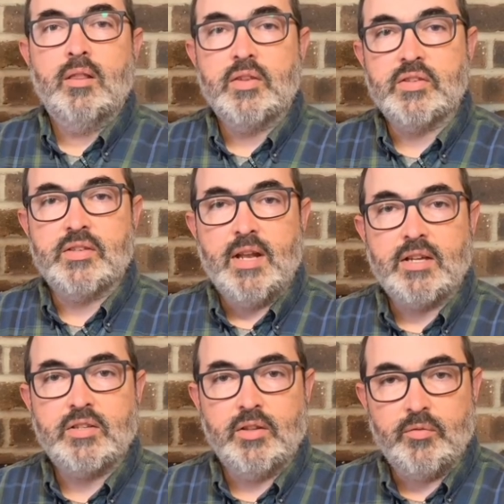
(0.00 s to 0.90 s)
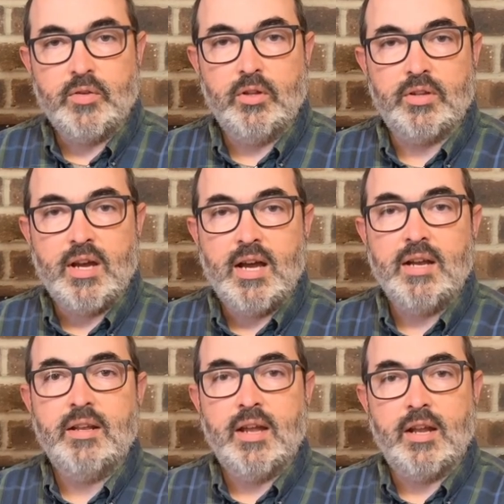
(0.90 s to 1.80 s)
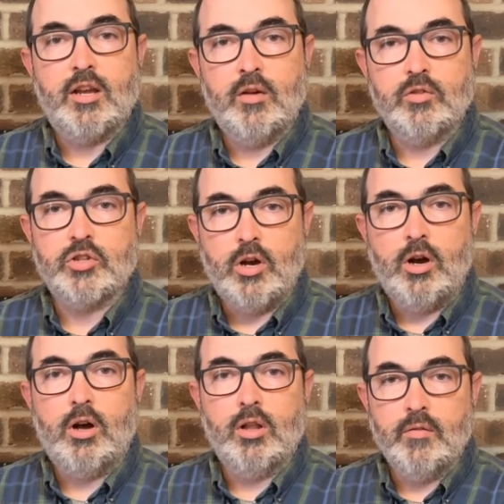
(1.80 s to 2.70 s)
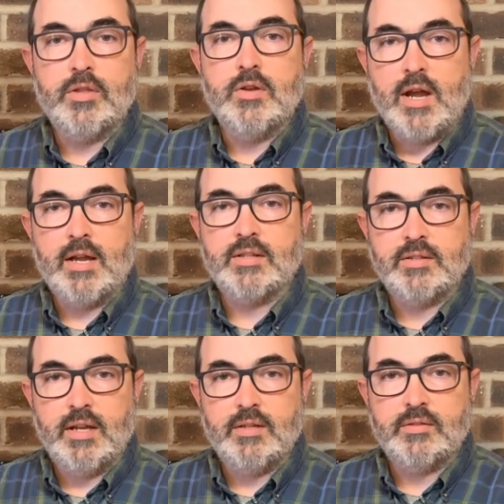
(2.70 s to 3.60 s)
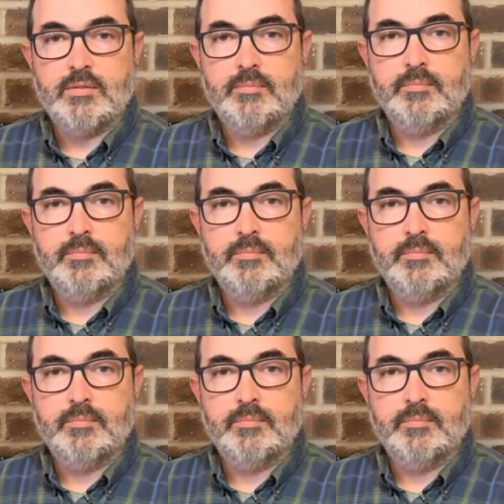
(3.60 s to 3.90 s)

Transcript: This is an excellent field guide and it covers all of the United States.